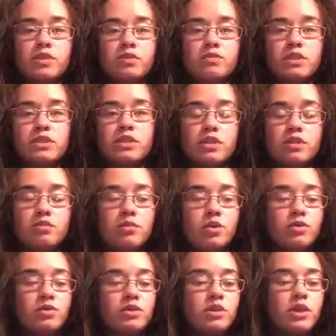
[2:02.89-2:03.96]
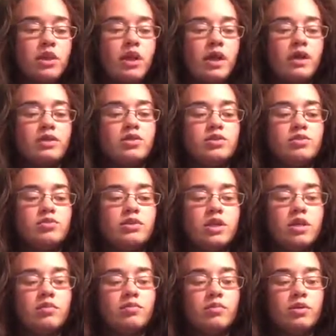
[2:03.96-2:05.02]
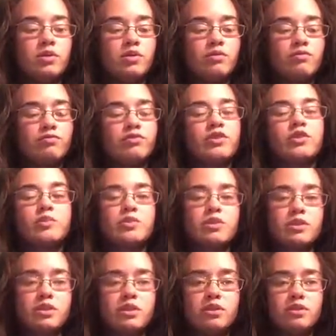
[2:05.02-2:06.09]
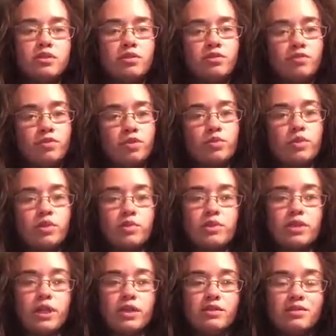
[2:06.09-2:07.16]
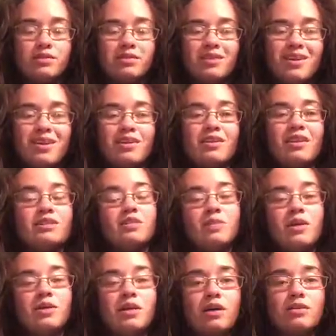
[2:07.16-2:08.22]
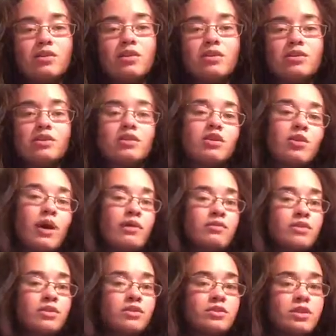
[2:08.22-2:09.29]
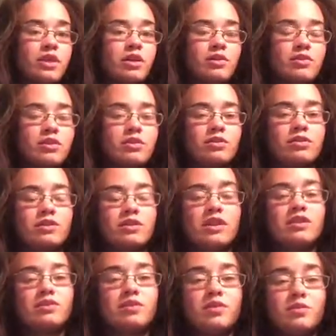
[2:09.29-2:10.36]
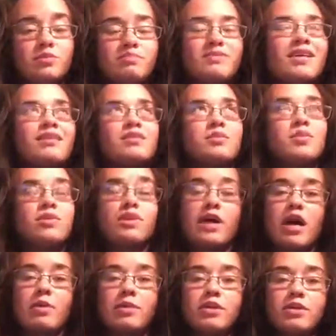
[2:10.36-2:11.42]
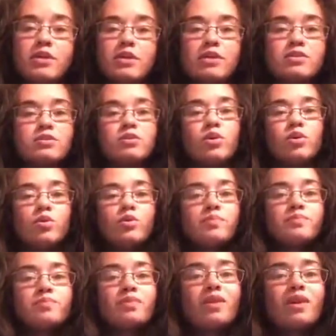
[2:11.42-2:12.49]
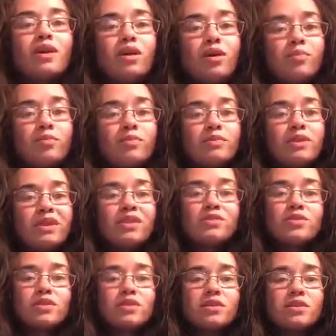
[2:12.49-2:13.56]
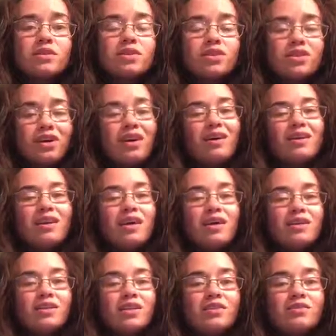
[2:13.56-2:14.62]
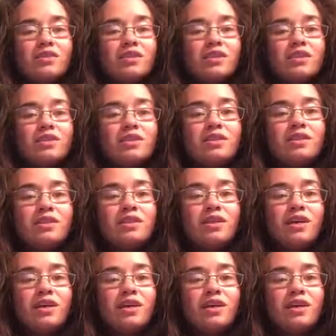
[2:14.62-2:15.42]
that you really like the most, and do them frequently for 21 days. That's about how long the low average is on how long it takes to build a habit. So that gives you at least a shot at giving it